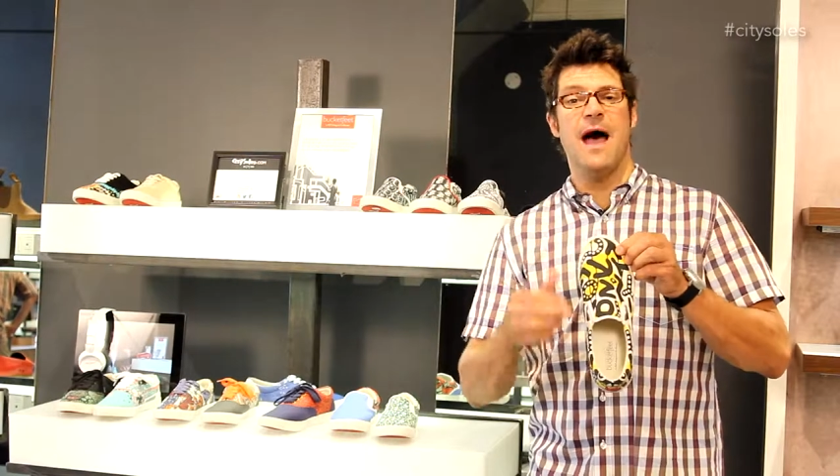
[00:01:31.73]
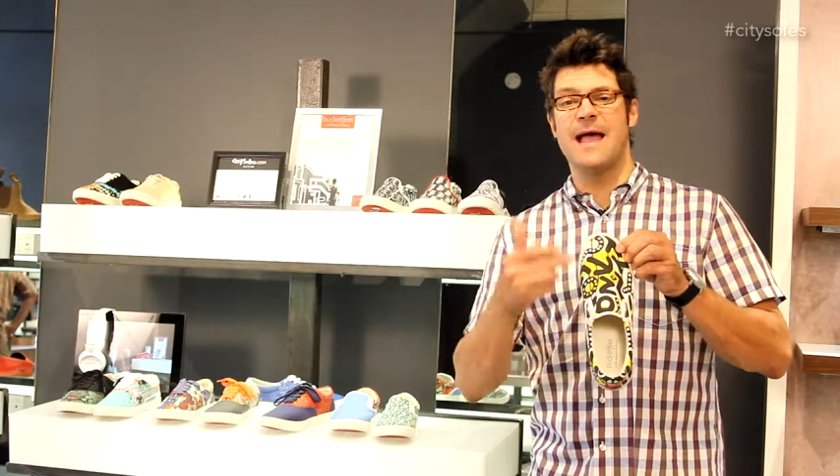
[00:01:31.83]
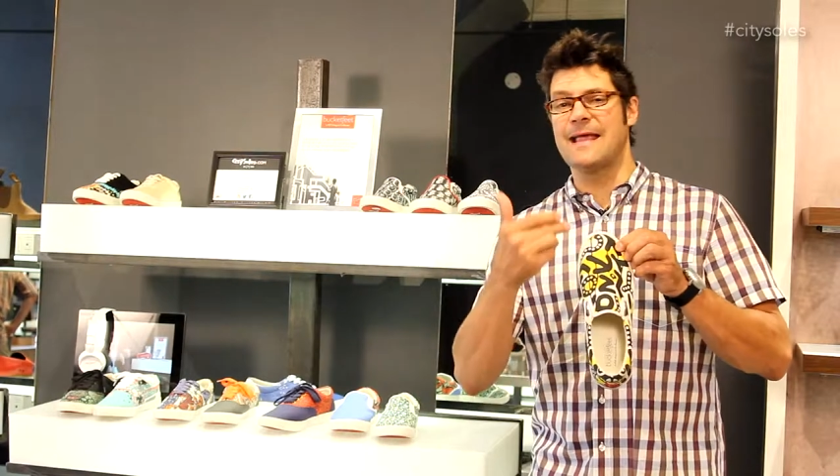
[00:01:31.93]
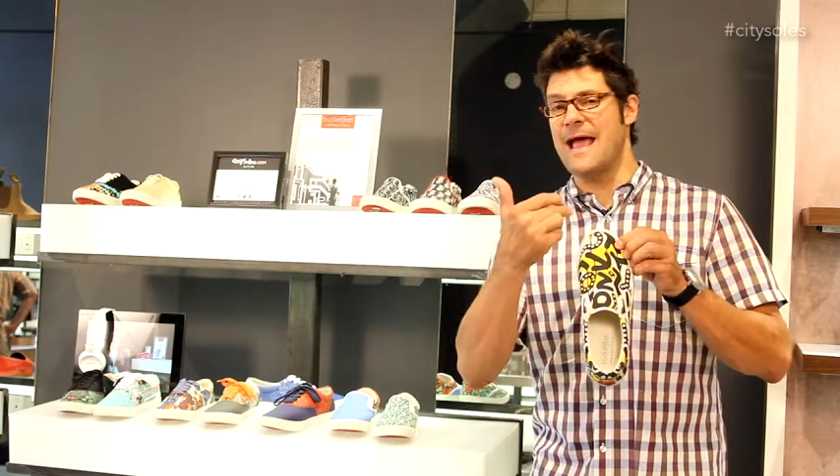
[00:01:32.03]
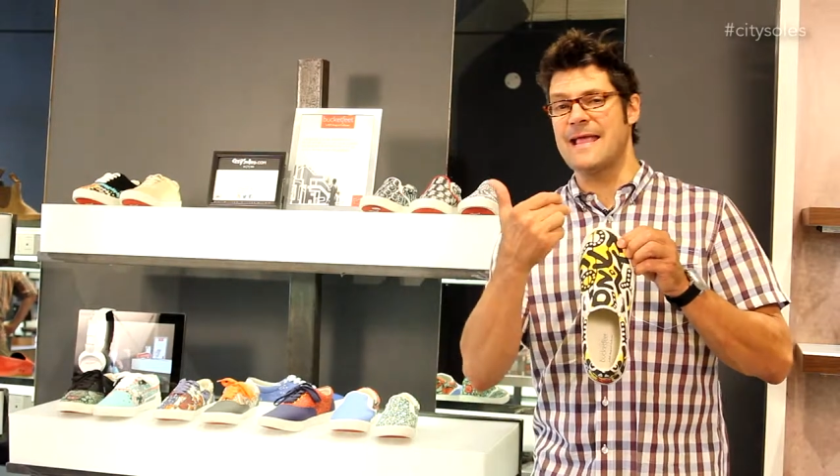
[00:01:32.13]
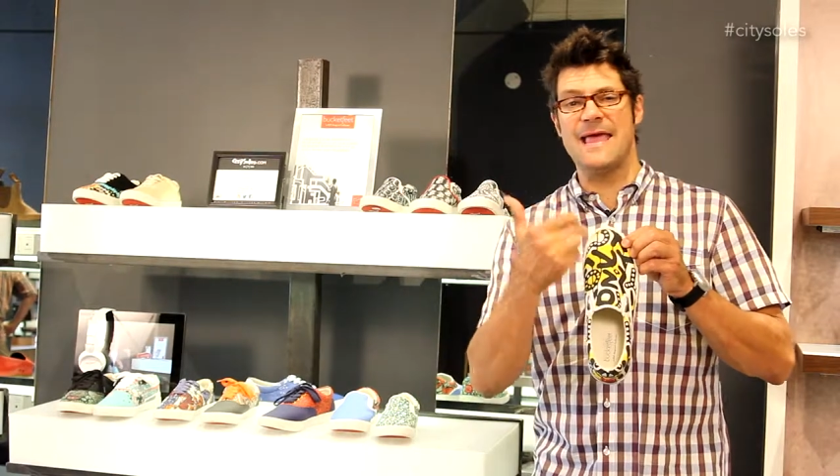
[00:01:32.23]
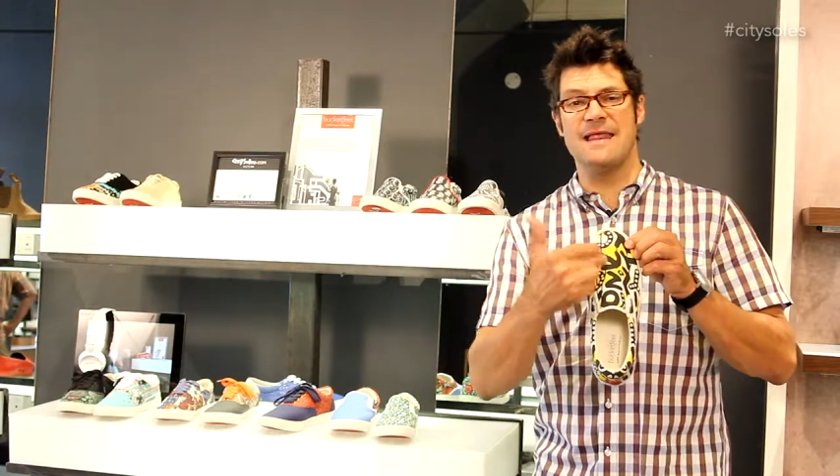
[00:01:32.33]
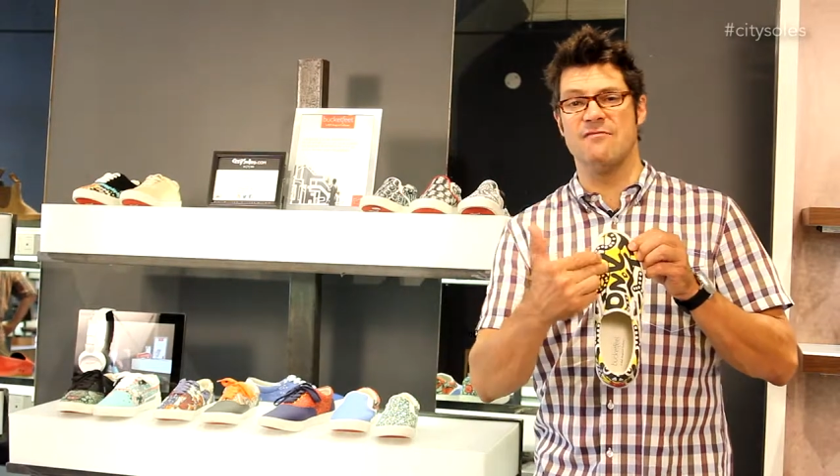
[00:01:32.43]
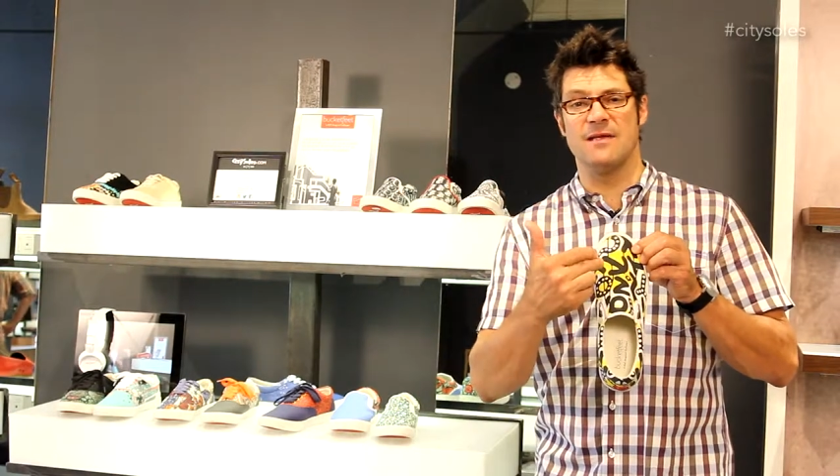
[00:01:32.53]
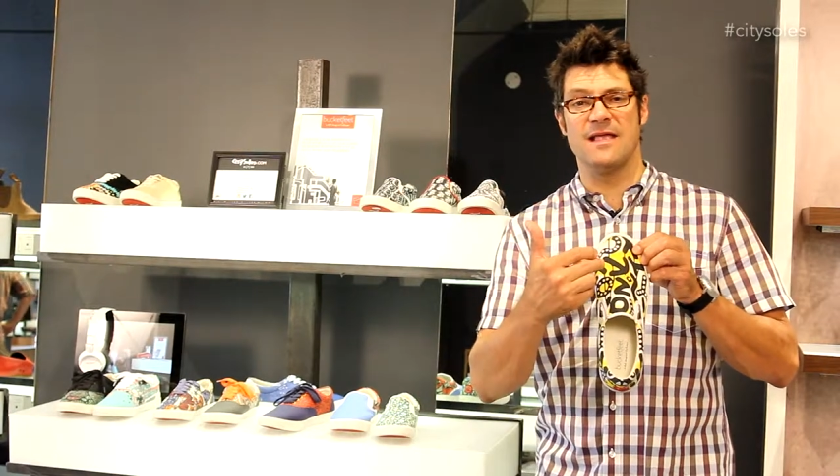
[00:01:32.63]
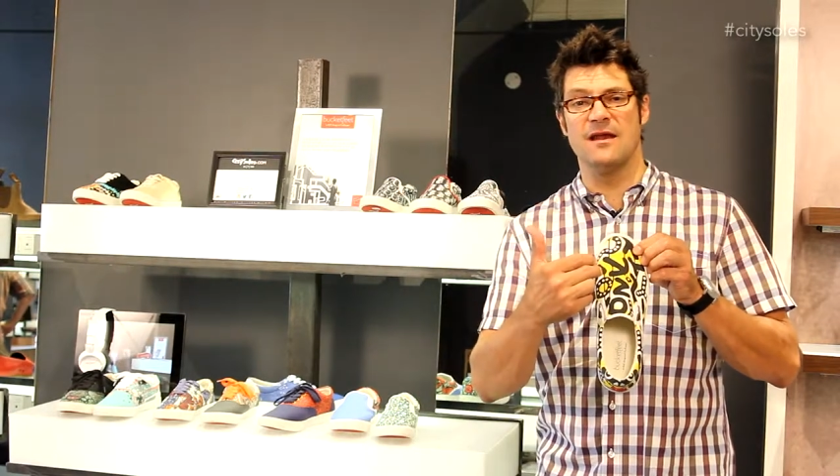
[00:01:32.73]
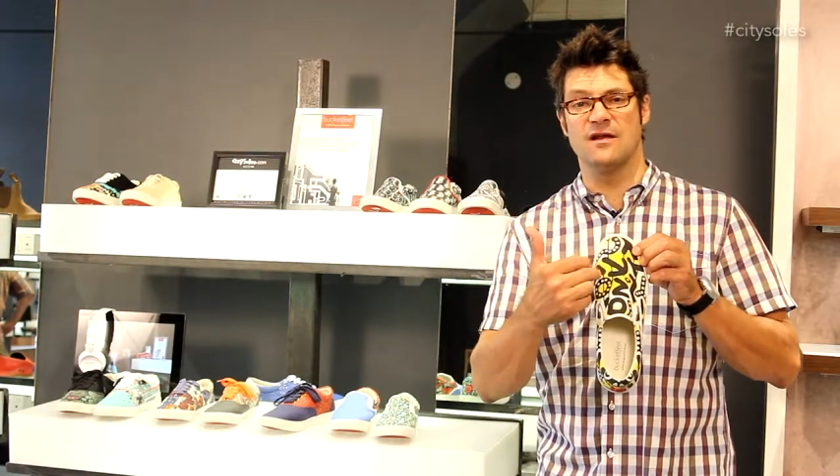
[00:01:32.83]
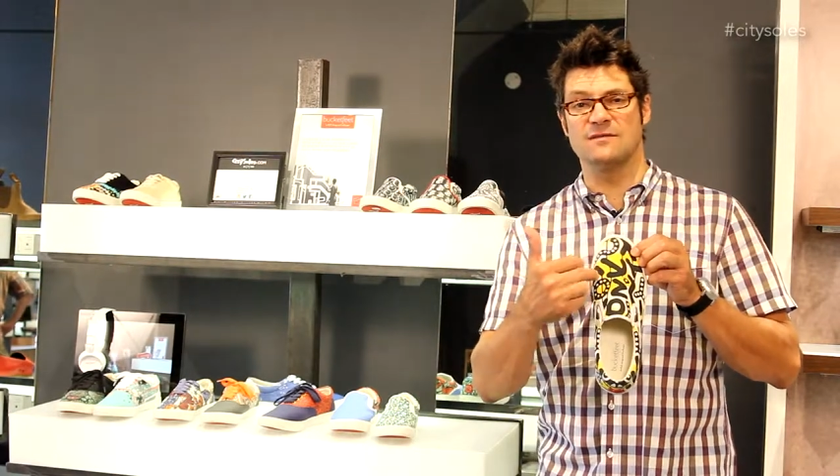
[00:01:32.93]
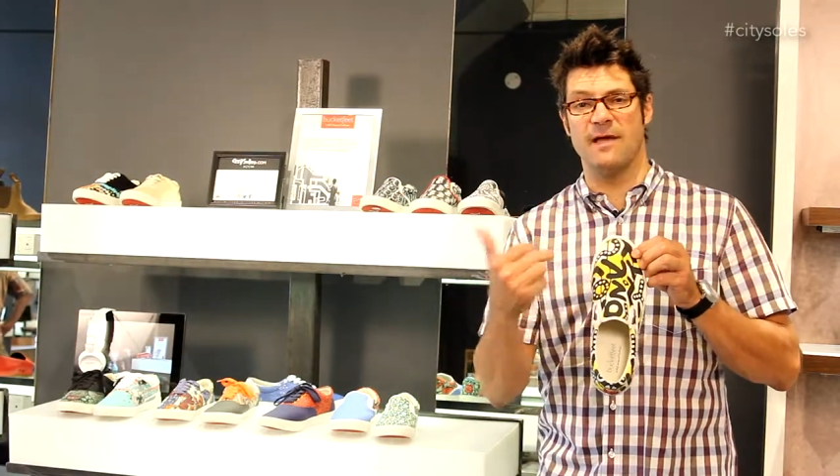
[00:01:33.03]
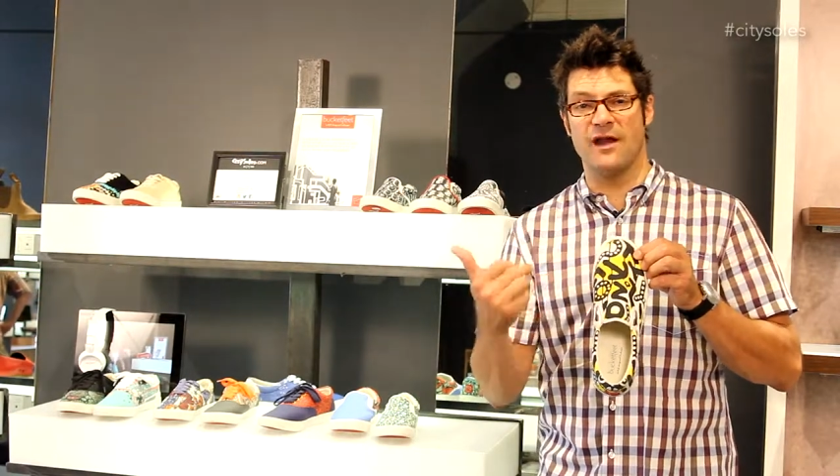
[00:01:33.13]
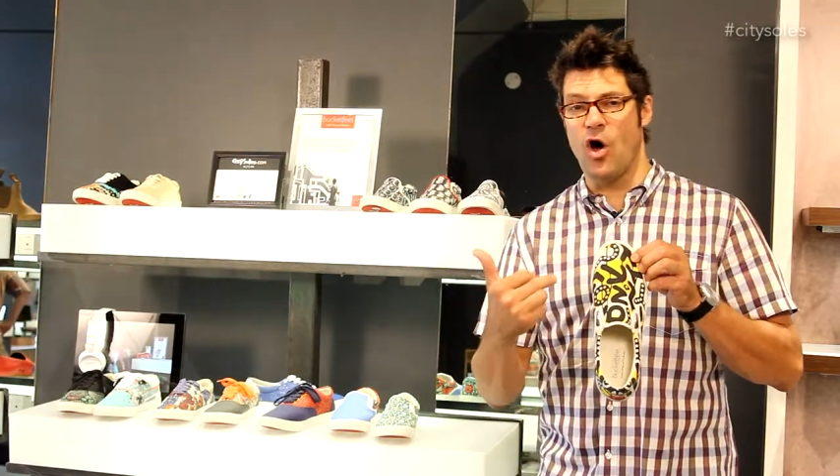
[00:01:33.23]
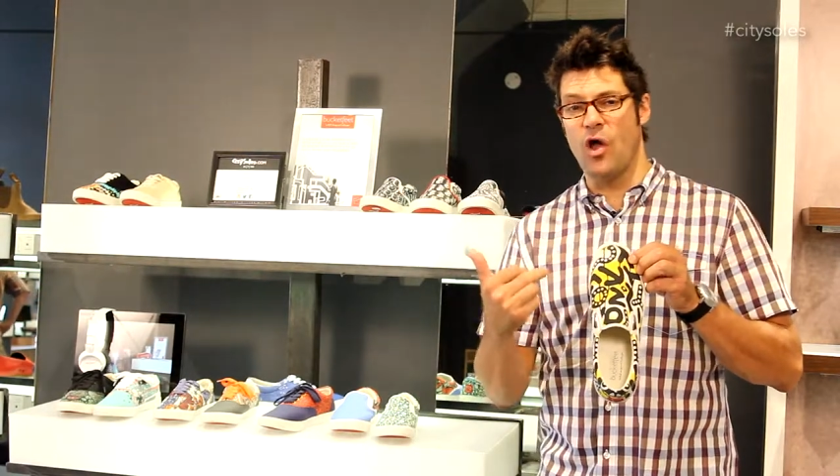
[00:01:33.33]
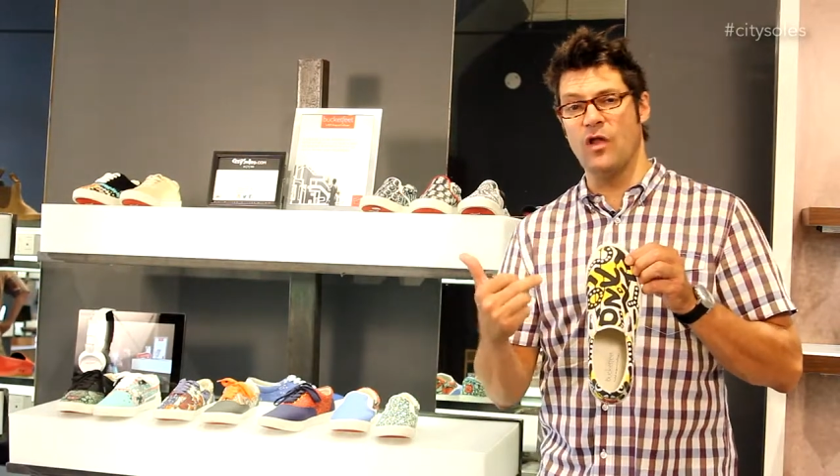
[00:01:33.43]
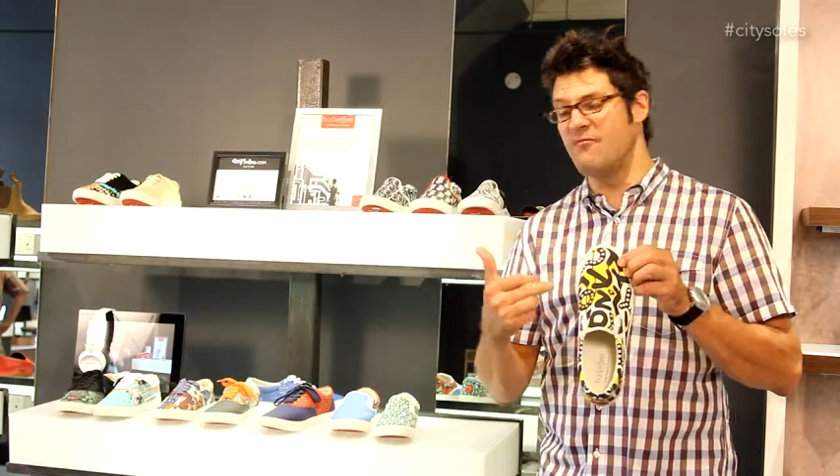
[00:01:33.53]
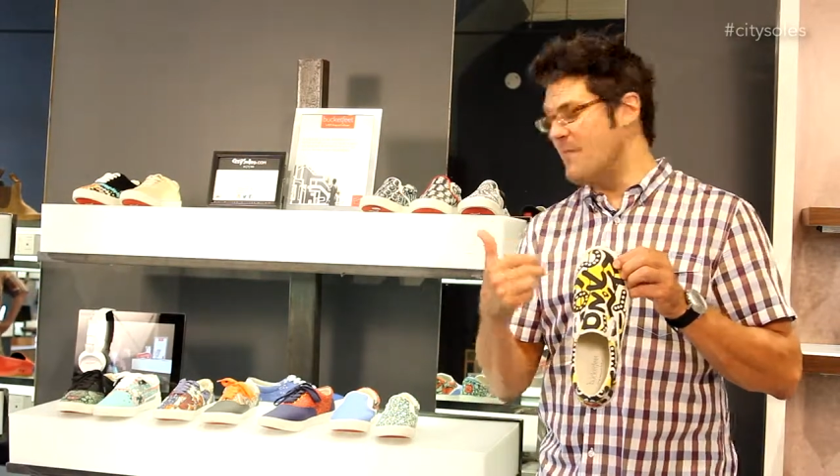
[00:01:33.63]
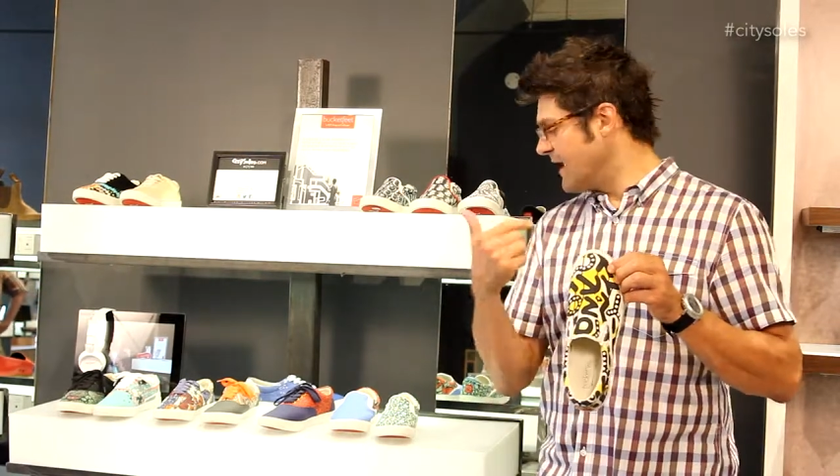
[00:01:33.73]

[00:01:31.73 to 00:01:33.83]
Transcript: I can't even begin to explain all of them,